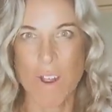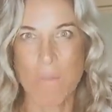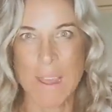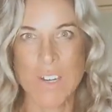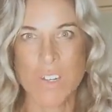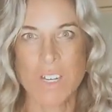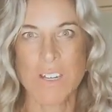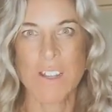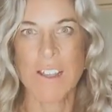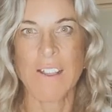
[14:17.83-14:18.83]

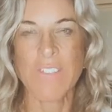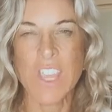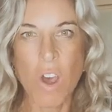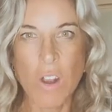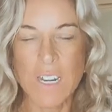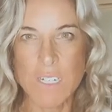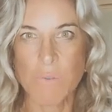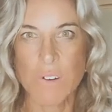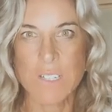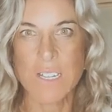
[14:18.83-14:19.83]
imagined. And the only
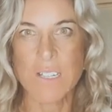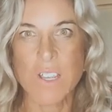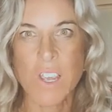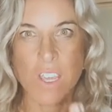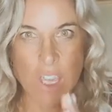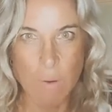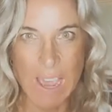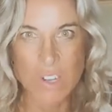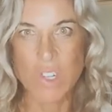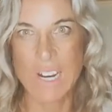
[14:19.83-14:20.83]
difference is you
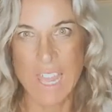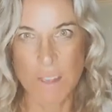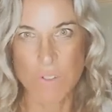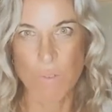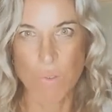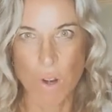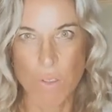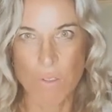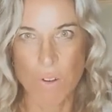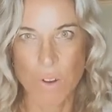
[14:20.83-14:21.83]
actually have to
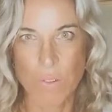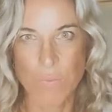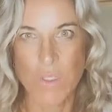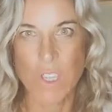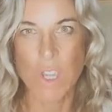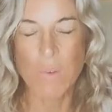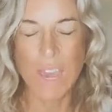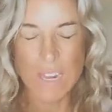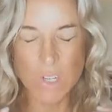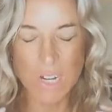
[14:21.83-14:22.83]
follow through. You
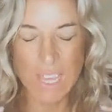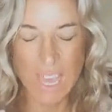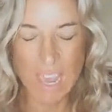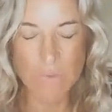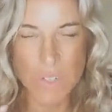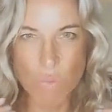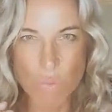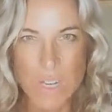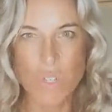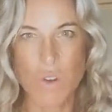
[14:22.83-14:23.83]
actually have to
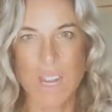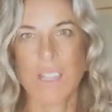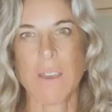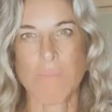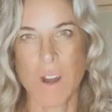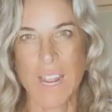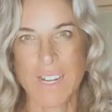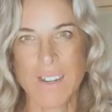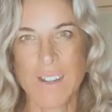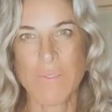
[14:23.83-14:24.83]
retrain that
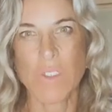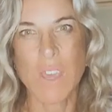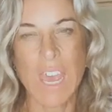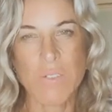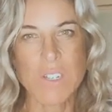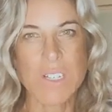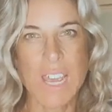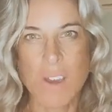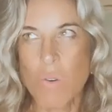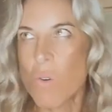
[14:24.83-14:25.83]
brain. You have to
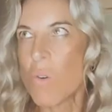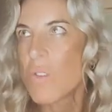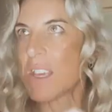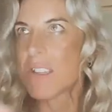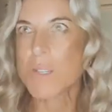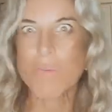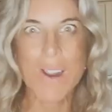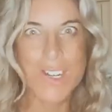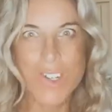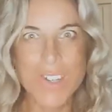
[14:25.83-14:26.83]
take all the
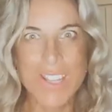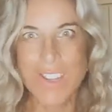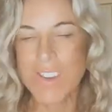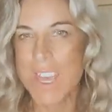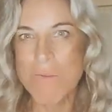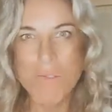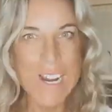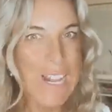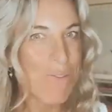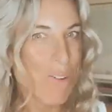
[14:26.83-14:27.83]
inspiration that you keep
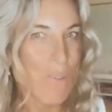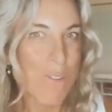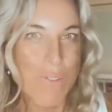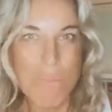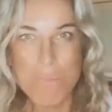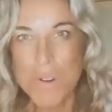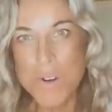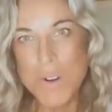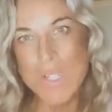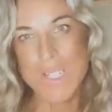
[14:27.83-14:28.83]
reading from different
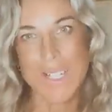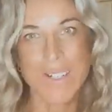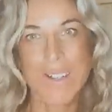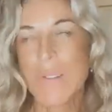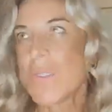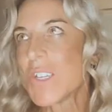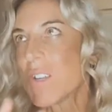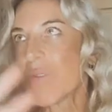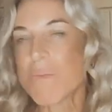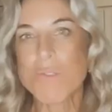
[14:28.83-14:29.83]
books and
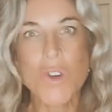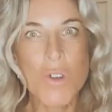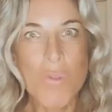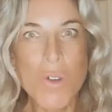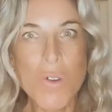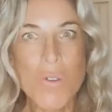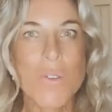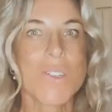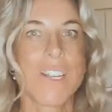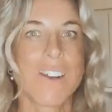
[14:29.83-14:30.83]
different
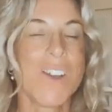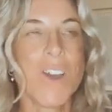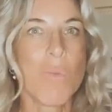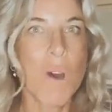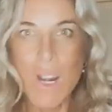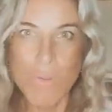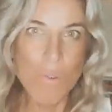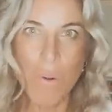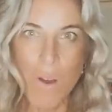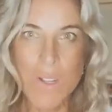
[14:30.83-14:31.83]
gurus and
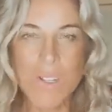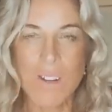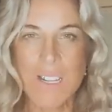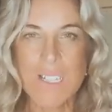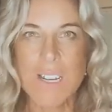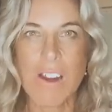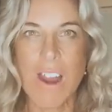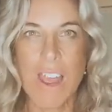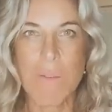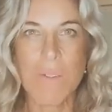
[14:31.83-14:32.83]
wonderful posts on
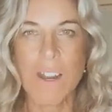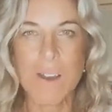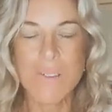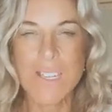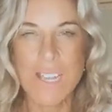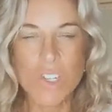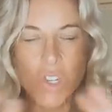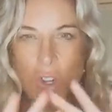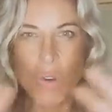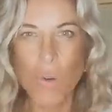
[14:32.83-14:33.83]
Instagram, and I would say
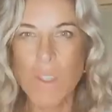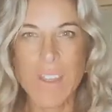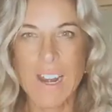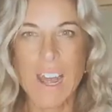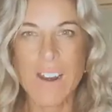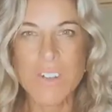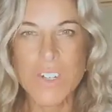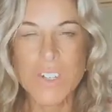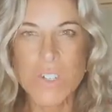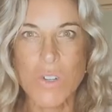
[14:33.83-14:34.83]
tune all of that out and
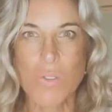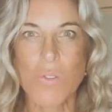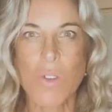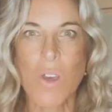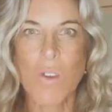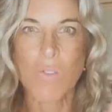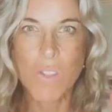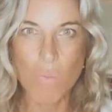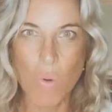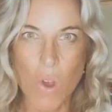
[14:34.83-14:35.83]
just do
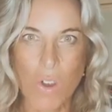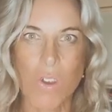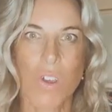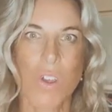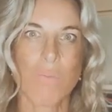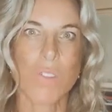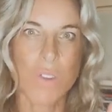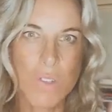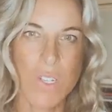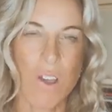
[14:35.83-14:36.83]
the work
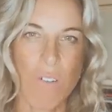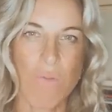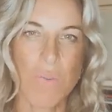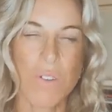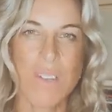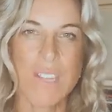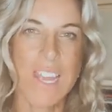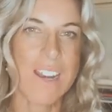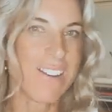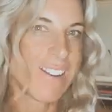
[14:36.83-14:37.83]
yourself, because
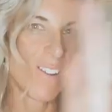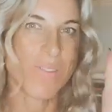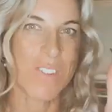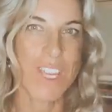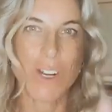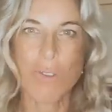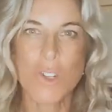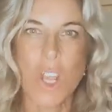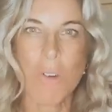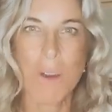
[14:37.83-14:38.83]
then it'll
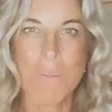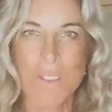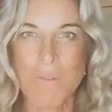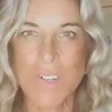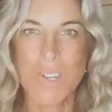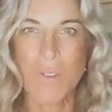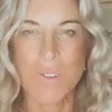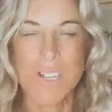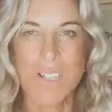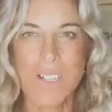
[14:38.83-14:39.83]
show up in the
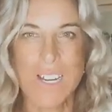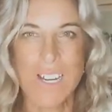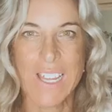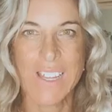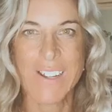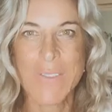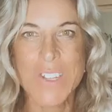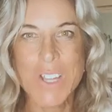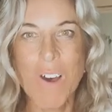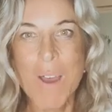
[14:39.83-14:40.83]
results instantly.
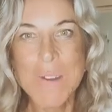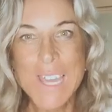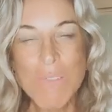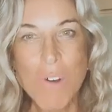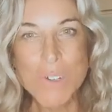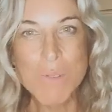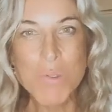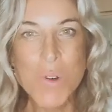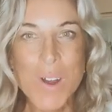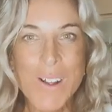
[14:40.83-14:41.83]
So I'm Nikki
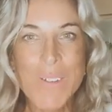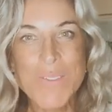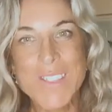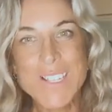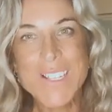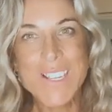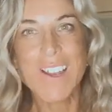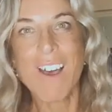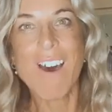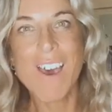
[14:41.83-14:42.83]
Fogden-Moore. This is a
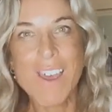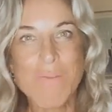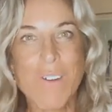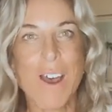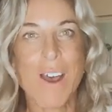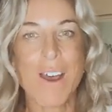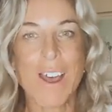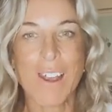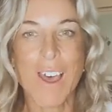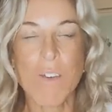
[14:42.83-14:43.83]
live
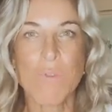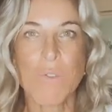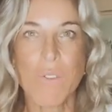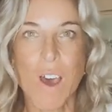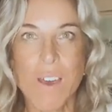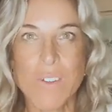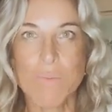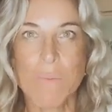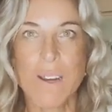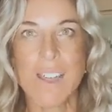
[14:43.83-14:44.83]
for 5. It's
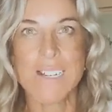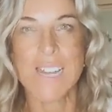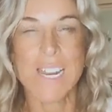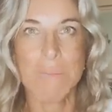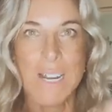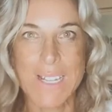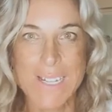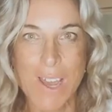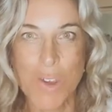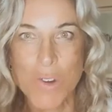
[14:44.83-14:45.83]
probably like 10 minutes
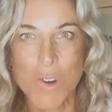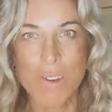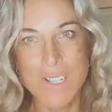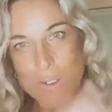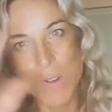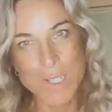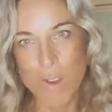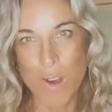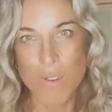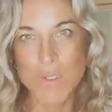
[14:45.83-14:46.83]
now. Who knows? I always
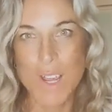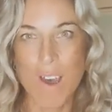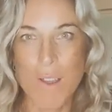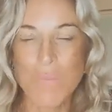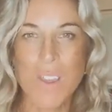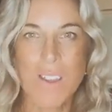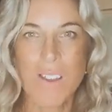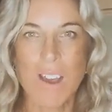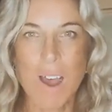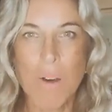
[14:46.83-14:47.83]
go over time.
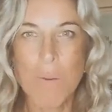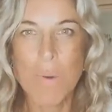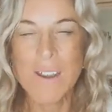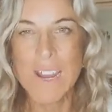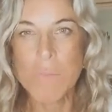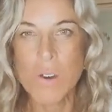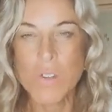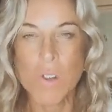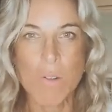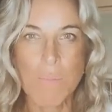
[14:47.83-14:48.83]
On Monday
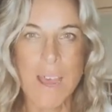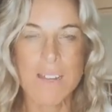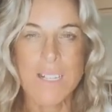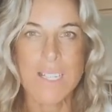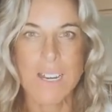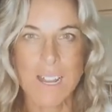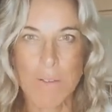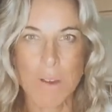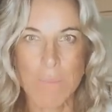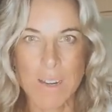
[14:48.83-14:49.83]
Mojo, I'm about to send
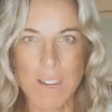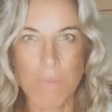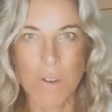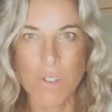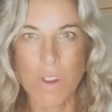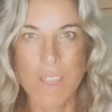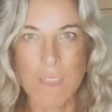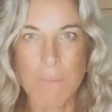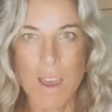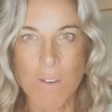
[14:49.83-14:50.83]
out my Monday Mojo
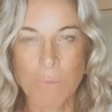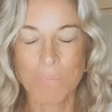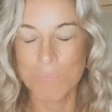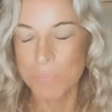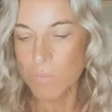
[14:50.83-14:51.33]
email.